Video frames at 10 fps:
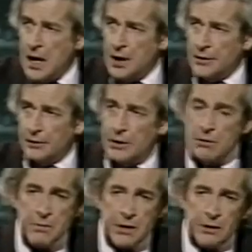And the
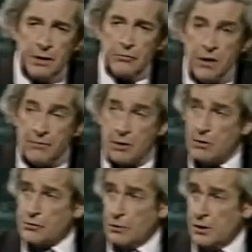only way you can get rid of
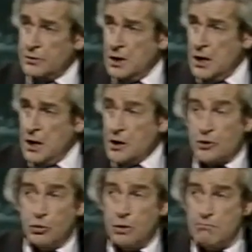those words is
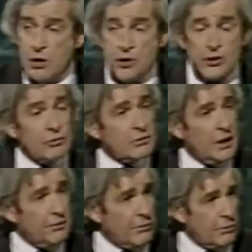to immerse your
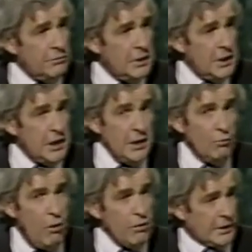telephone in
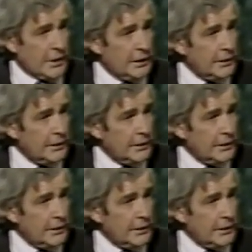water.